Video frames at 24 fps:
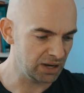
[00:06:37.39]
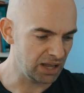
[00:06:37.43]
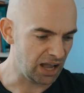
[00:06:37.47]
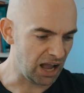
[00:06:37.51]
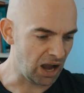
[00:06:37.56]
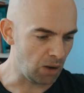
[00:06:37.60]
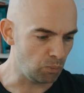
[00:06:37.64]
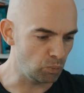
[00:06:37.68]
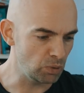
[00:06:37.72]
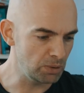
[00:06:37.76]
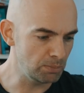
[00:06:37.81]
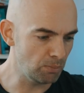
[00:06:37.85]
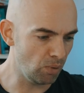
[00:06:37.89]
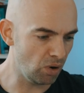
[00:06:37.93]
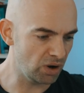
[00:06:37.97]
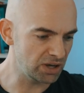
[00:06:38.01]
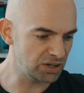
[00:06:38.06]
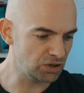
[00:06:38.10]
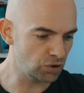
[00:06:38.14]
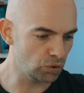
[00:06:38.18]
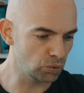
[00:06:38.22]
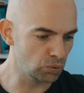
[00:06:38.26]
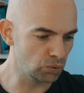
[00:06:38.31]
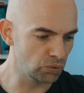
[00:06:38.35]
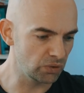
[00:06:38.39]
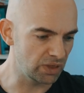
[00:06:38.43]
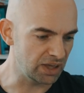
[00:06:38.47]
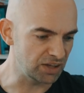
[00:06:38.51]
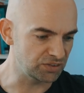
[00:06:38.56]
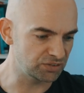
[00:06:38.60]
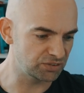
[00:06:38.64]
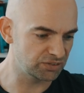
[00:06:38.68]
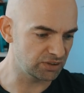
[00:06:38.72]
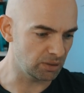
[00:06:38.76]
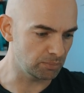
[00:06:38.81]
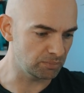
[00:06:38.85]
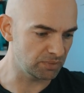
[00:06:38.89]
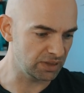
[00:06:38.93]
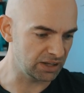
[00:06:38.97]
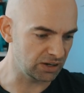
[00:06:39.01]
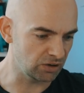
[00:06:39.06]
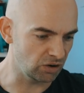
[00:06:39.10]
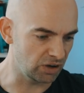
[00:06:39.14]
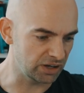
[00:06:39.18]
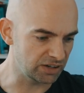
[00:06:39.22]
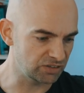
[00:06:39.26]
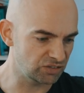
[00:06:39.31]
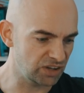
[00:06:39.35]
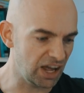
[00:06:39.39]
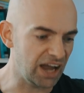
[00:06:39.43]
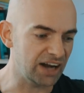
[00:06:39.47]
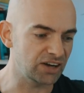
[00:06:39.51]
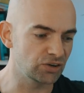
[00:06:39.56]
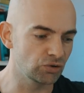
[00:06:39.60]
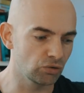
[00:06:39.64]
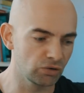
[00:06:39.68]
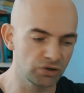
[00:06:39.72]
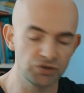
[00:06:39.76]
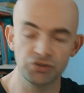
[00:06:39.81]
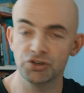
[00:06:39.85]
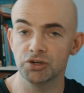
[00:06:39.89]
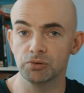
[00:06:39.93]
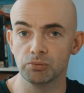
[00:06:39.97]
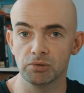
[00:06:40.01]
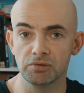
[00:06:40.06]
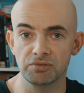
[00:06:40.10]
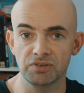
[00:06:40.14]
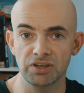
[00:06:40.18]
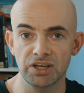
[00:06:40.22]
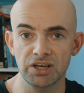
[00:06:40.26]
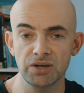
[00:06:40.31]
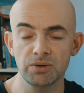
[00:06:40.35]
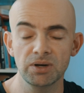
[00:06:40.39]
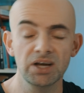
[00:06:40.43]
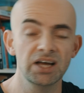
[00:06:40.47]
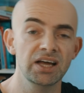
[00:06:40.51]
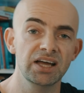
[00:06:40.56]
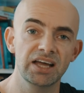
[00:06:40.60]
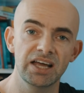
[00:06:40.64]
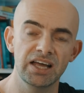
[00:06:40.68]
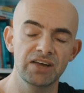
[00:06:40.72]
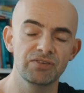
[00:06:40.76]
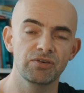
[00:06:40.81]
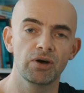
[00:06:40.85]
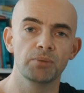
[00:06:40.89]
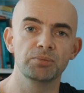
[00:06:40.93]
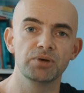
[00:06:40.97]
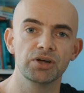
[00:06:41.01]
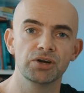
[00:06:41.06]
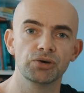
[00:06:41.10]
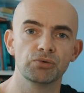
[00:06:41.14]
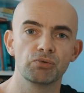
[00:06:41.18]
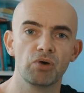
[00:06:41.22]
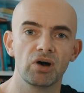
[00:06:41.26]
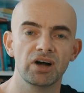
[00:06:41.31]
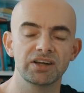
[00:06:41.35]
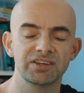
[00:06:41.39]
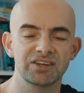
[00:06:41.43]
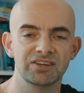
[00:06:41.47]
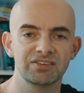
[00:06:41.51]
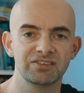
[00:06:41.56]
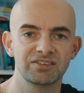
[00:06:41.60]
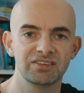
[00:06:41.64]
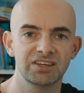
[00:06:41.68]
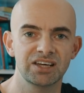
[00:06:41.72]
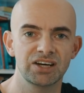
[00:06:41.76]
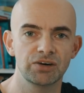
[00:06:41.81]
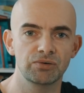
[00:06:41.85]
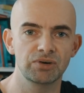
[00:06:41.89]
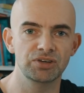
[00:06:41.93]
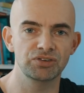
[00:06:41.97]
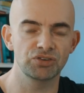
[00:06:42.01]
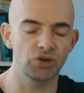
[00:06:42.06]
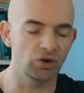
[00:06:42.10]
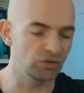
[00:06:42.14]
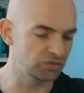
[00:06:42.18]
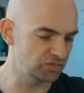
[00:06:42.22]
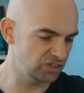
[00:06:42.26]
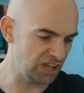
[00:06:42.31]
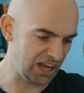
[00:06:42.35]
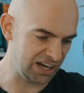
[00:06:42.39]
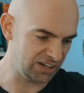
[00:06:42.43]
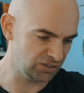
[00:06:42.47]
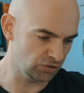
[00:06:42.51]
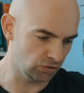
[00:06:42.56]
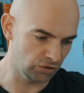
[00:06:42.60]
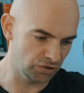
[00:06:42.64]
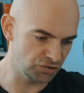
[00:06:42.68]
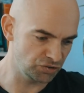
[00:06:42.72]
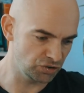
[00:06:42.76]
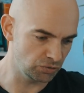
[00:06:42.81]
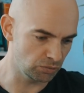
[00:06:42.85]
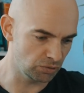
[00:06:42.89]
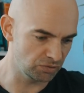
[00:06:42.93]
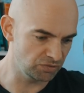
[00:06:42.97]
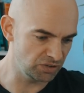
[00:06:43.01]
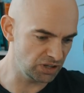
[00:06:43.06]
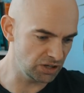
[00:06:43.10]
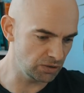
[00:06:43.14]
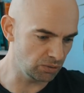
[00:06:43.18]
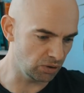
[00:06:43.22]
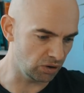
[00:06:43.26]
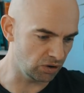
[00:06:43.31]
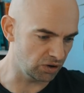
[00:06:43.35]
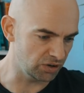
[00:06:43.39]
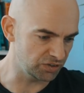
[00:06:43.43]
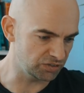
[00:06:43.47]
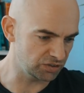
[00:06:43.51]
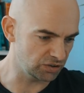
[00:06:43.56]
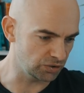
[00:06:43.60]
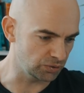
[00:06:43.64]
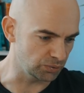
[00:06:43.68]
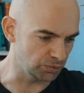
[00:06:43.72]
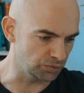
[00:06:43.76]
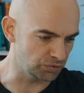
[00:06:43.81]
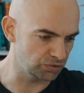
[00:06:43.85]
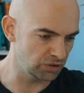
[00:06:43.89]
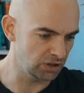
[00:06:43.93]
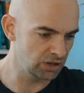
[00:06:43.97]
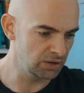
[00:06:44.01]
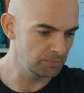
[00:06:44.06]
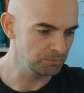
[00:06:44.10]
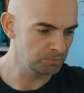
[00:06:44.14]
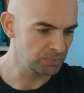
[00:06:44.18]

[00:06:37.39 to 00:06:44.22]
and we might call this something like technology review if I'm gonna write a series of technology review articles.